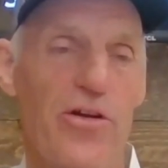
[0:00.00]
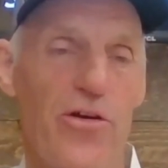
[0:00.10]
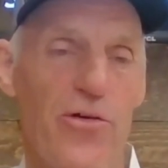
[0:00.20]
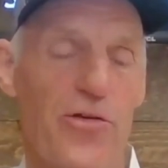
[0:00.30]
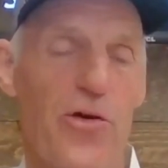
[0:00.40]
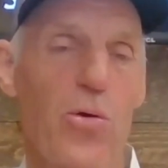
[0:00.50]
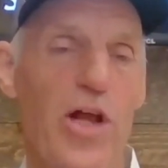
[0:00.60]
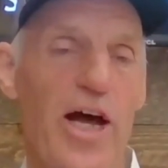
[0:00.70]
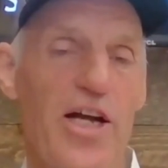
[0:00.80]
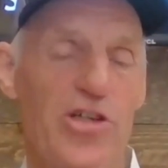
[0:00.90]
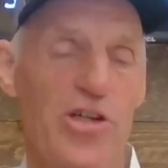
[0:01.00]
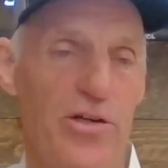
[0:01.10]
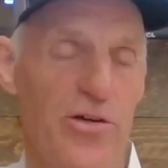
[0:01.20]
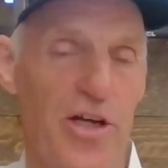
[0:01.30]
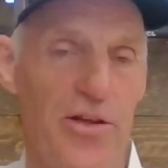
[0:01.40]
their throat latch,
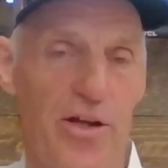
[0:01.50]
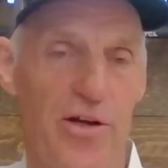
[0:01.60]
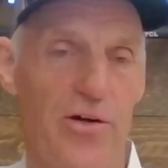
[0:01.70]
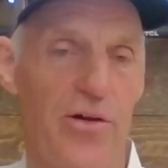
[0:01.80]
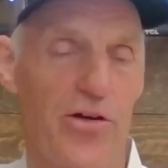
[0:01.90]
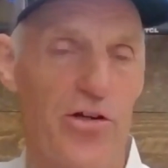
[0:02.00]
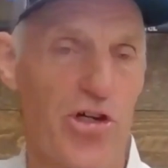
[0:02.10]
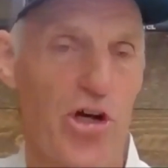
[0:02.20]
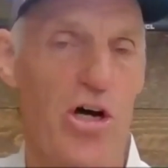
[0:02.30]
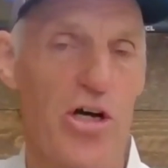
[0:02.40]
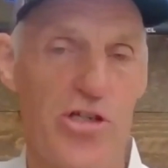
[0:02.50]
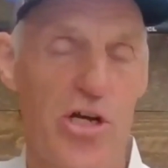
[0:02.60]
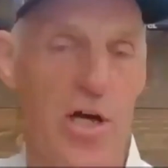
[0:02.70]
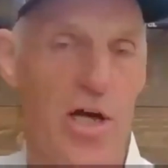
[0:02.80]
underneath their jaws,